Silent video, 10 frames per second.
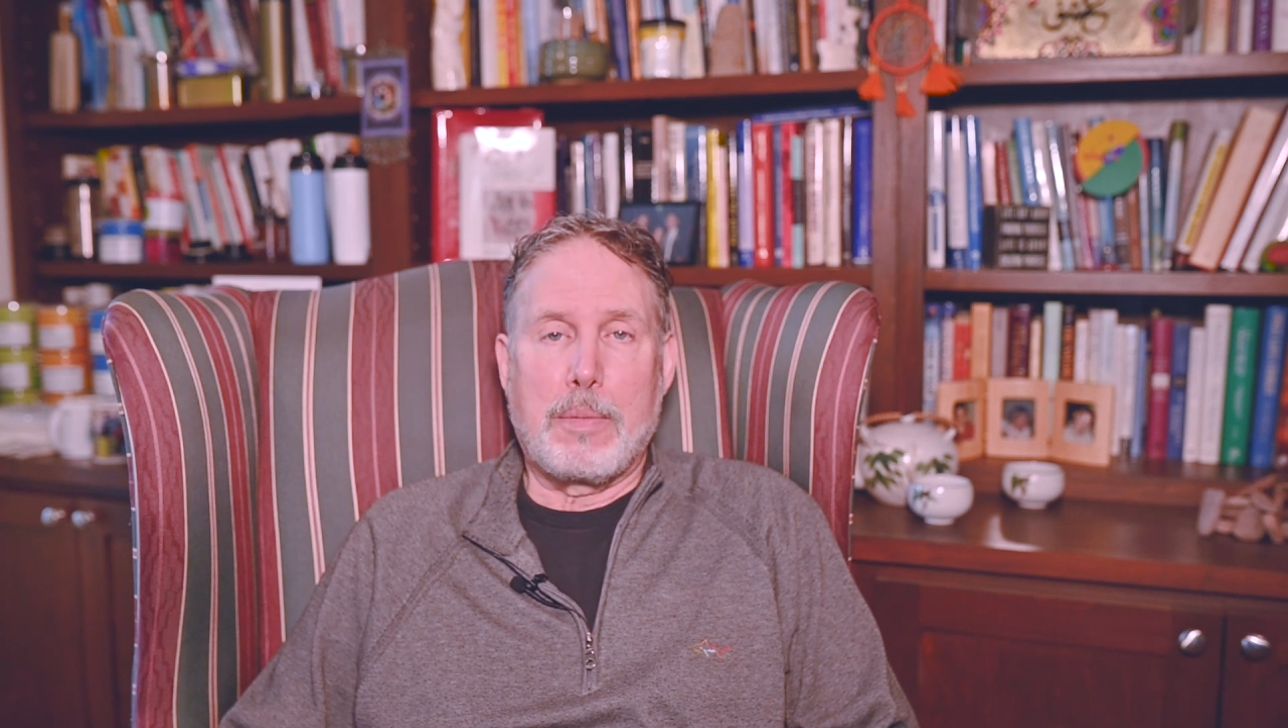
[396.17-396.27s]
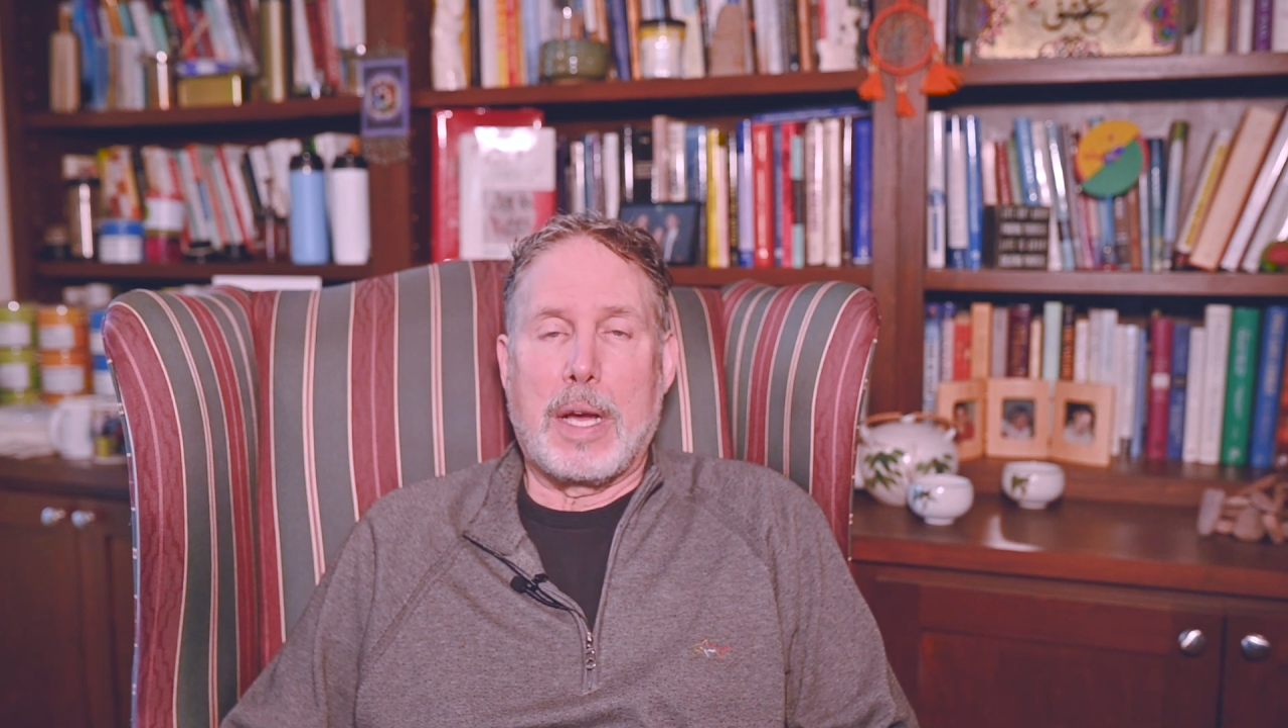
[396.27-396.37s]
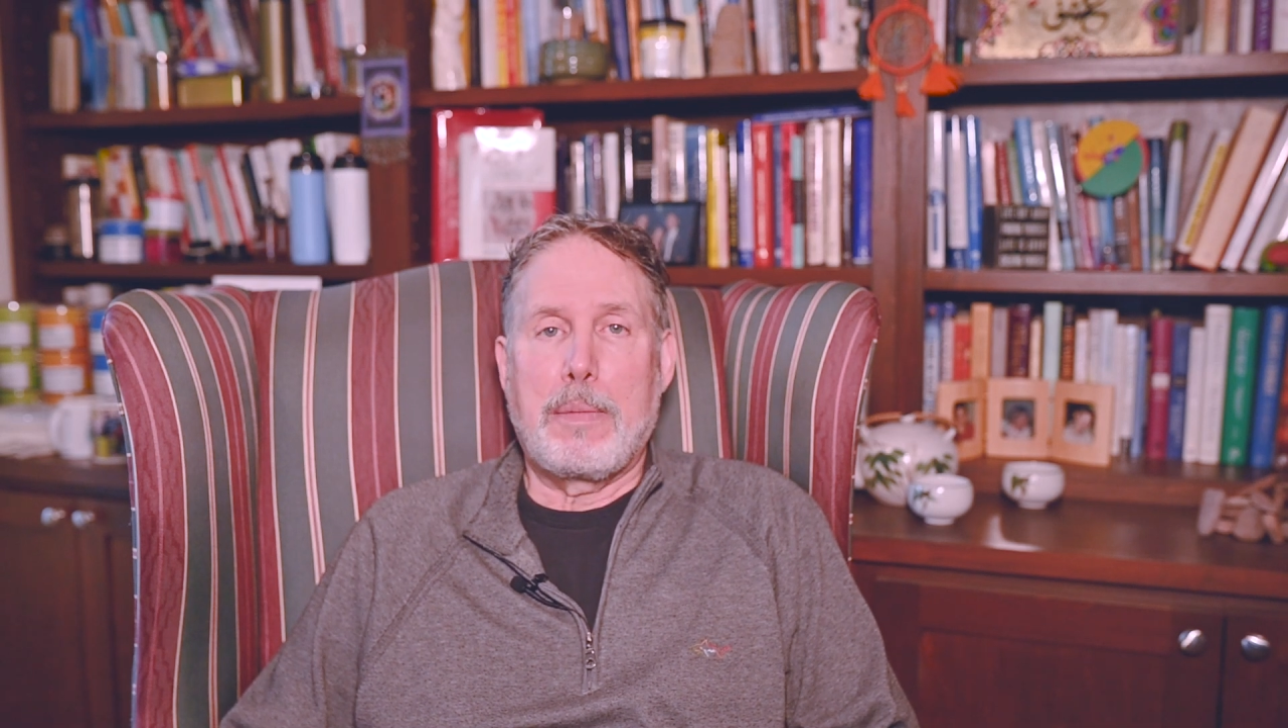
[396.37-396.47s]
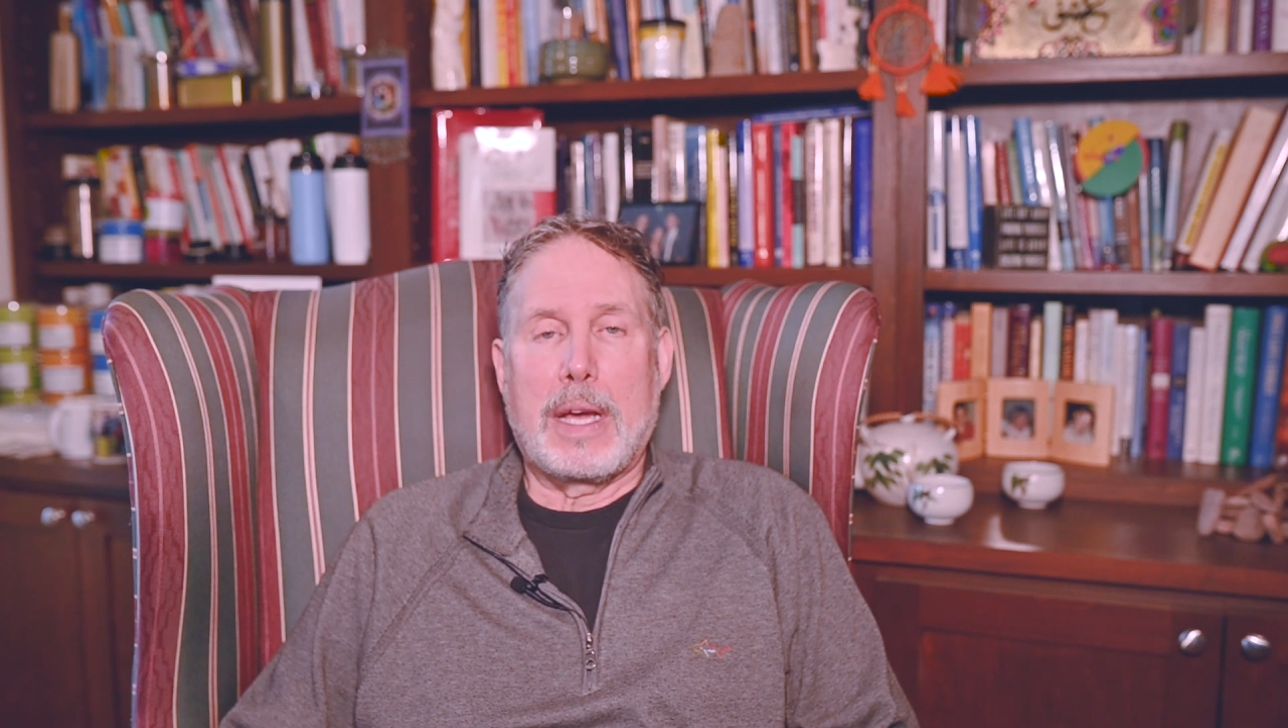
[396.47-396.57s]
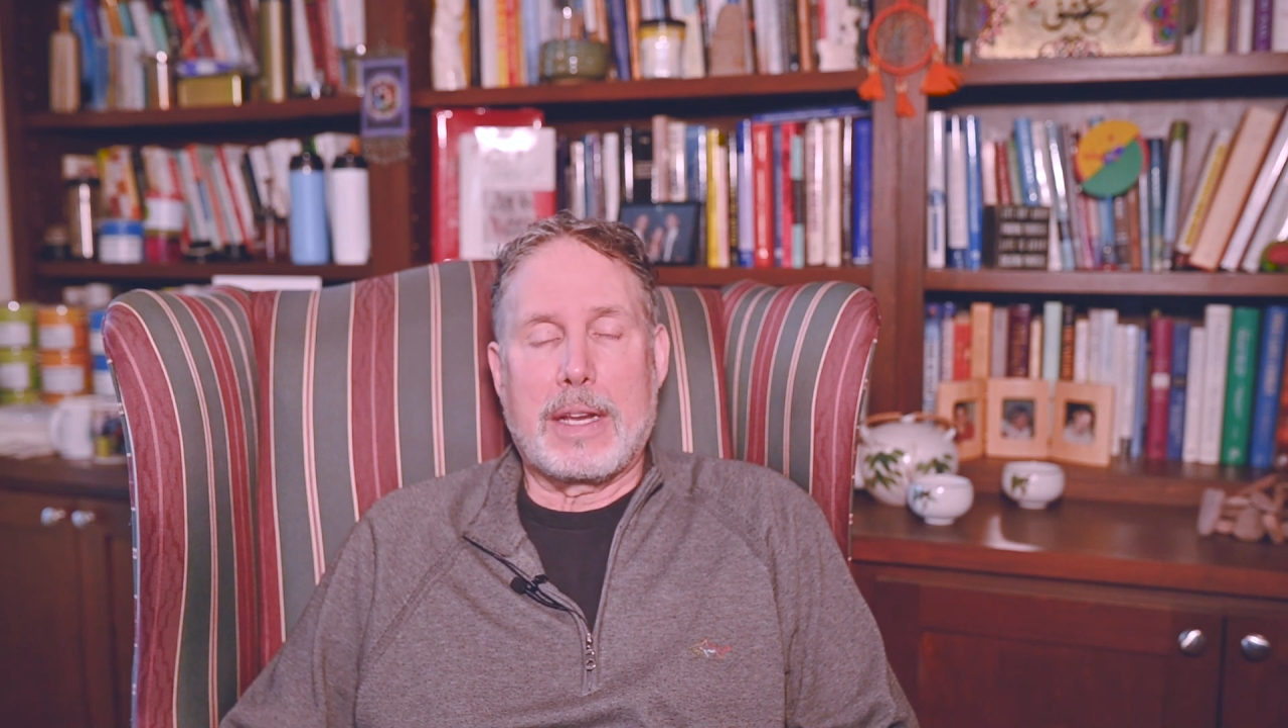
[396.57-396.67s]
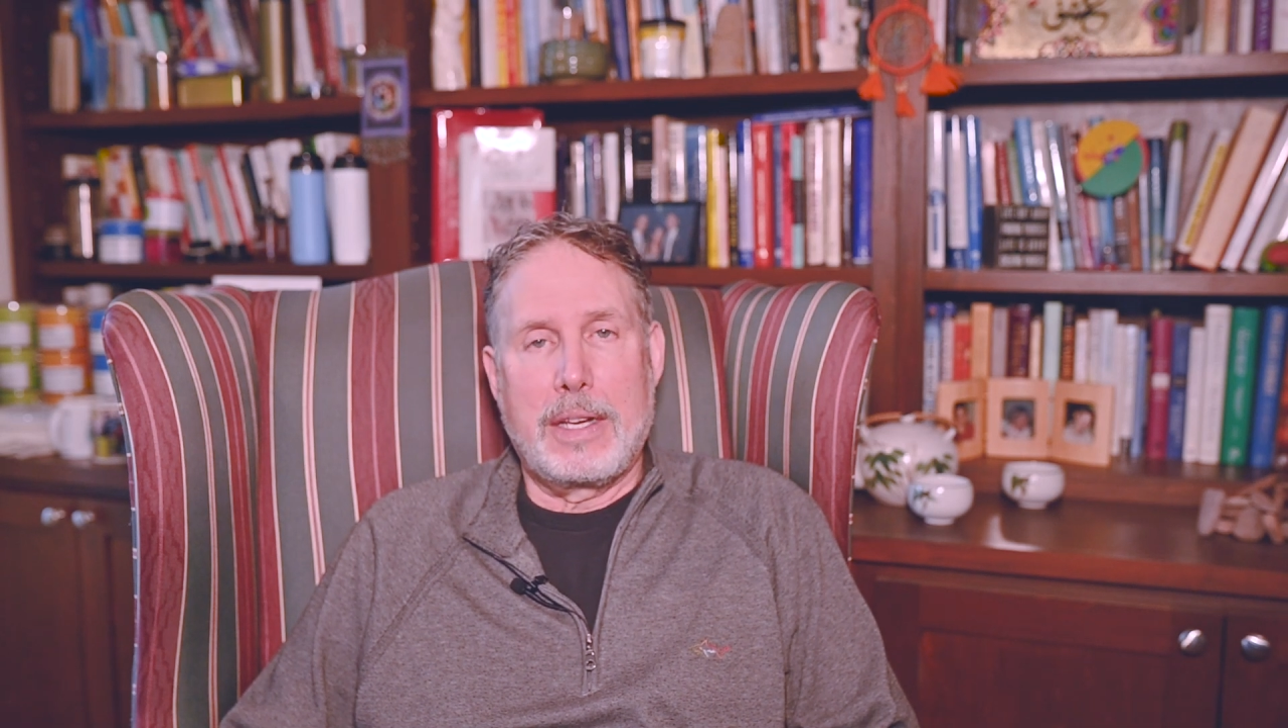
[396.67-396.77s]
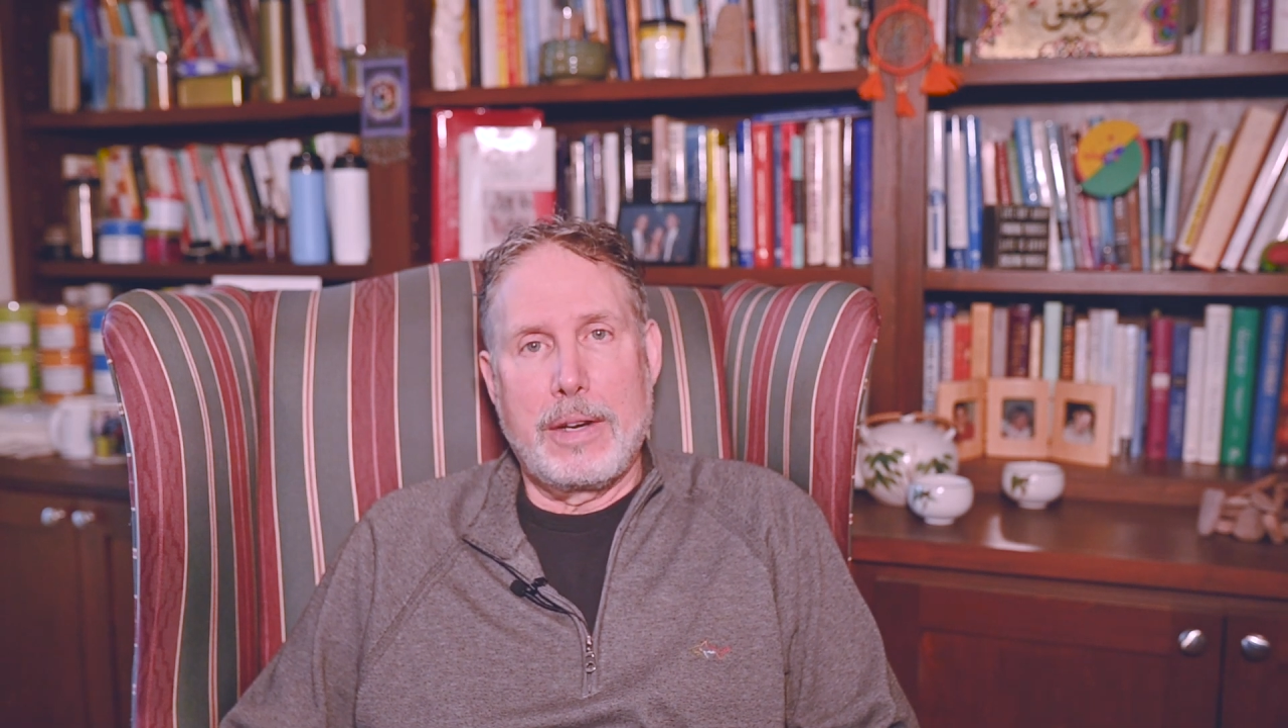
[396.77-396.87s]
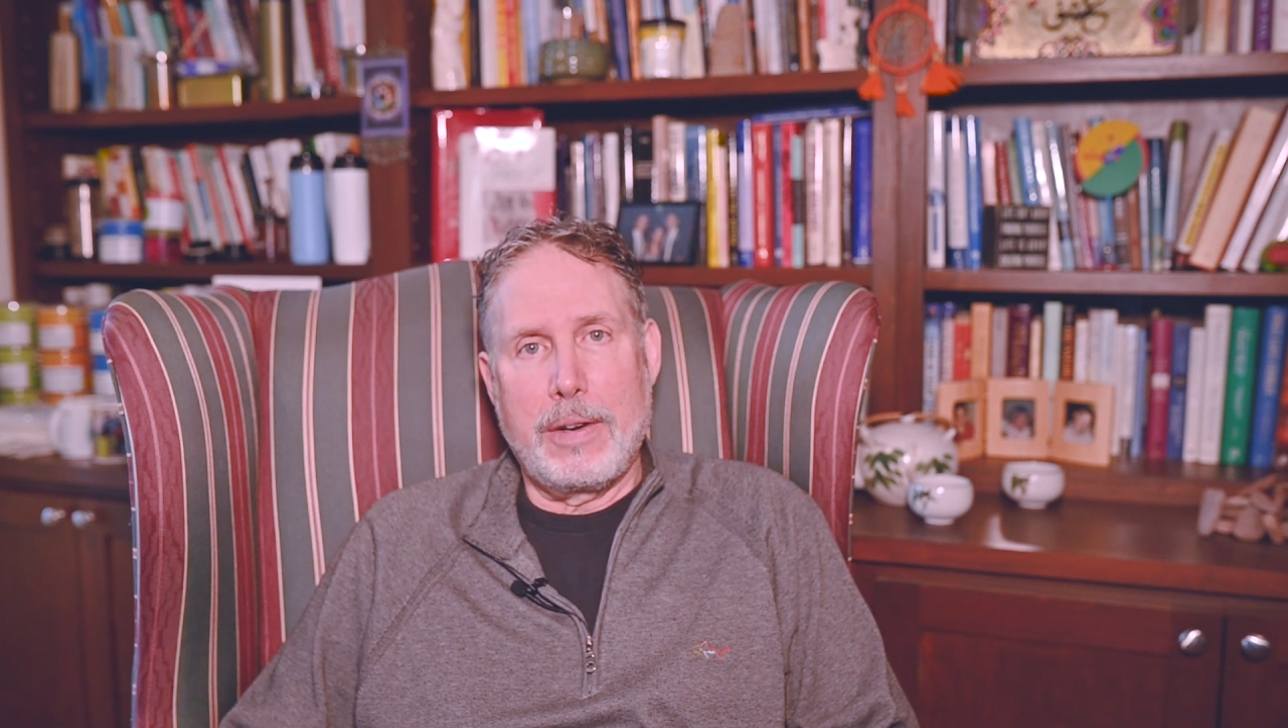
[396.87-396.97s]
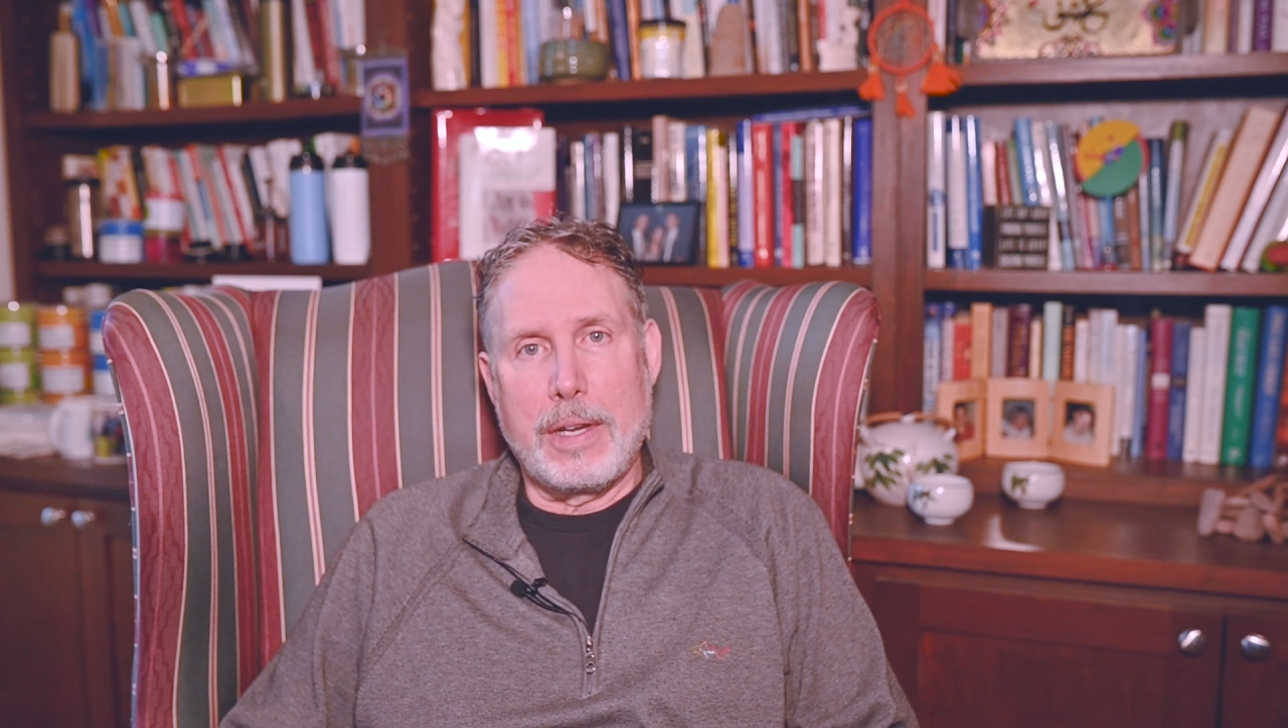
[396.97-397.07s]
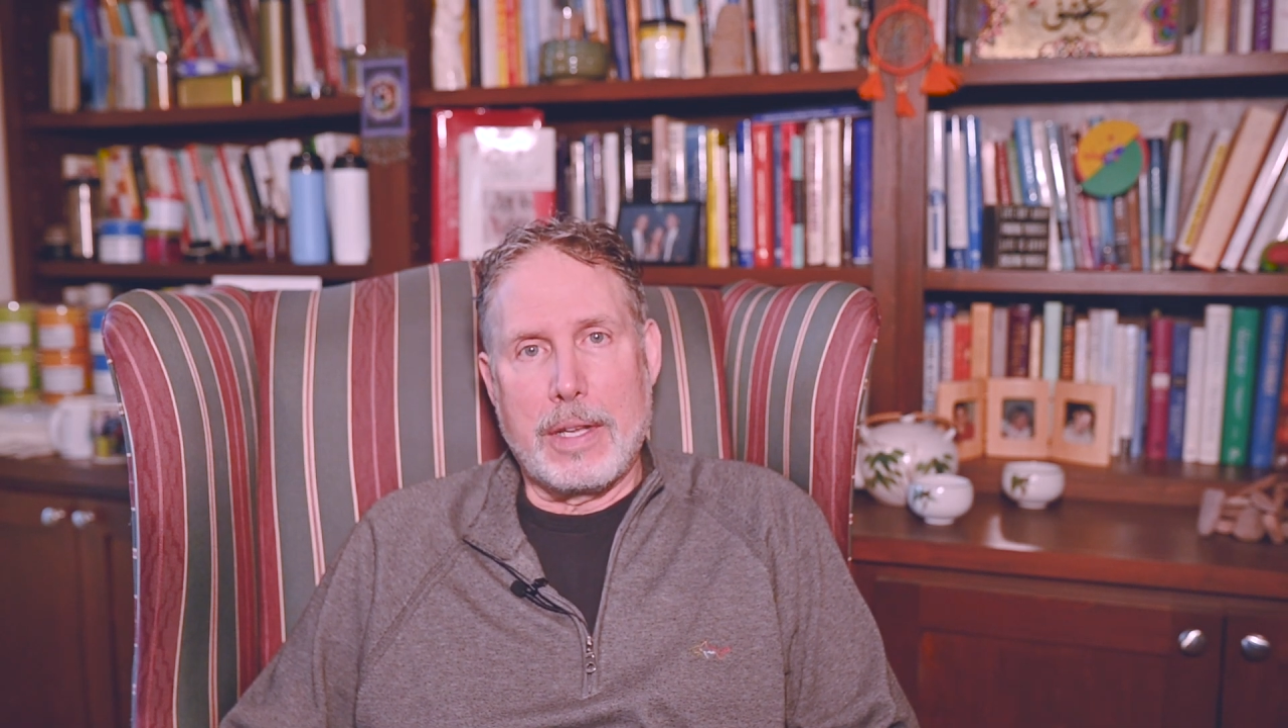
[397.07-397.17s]
by
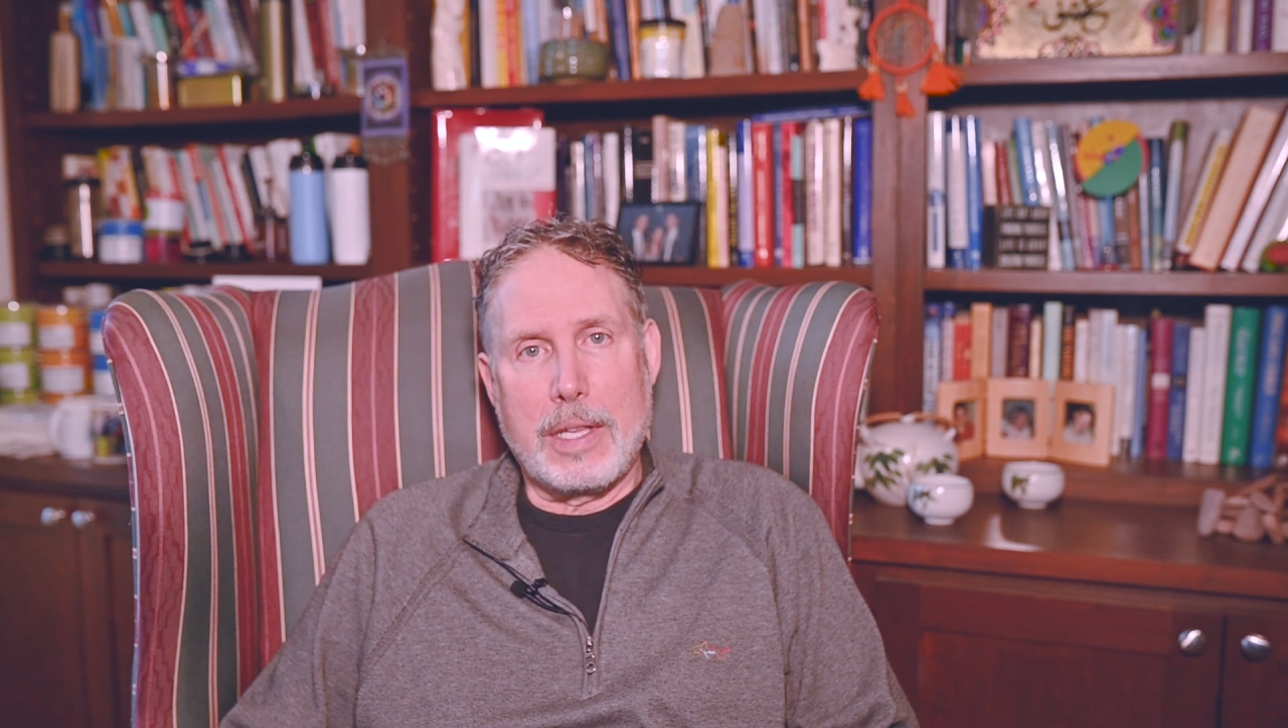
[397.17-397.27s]
bacteria